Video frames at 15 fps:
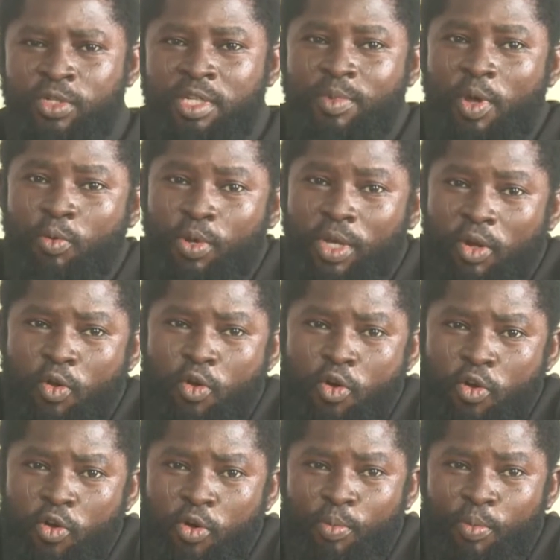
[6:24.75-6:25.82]
Say make we
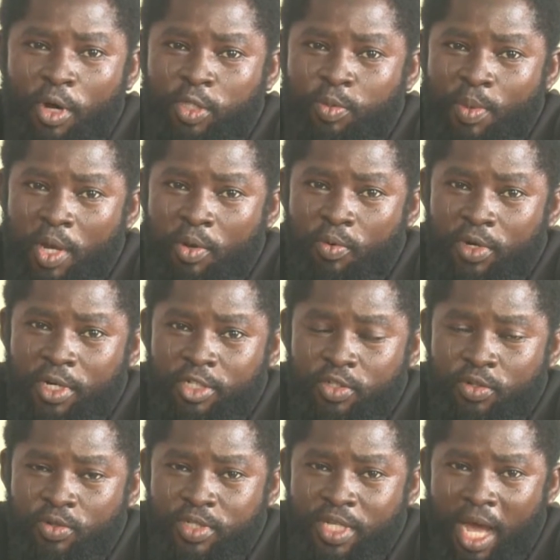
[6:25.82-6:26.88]
look, but make we
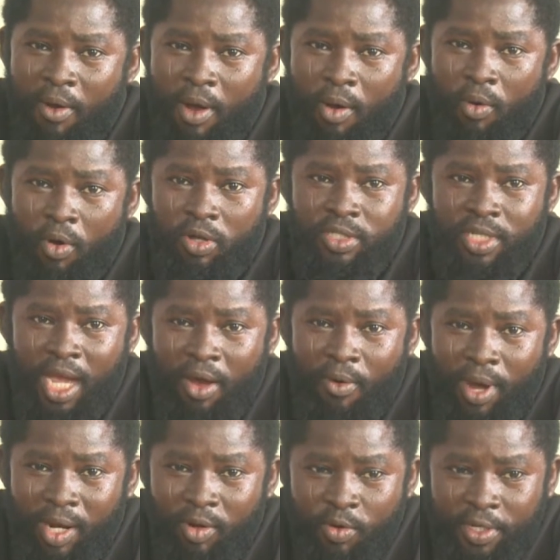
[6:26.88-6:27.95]
reduce our world,
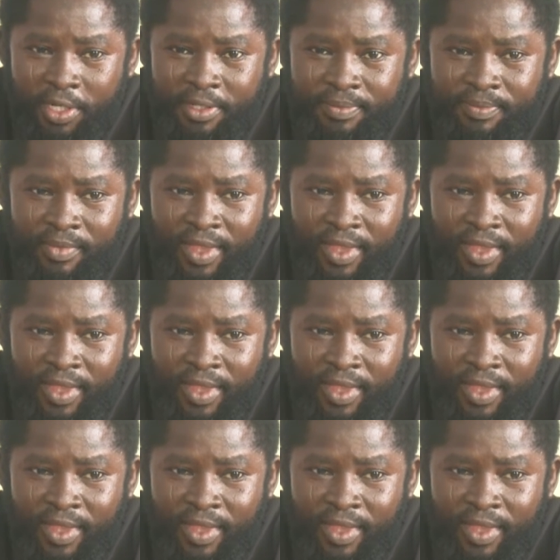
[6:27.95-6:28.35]
our looking.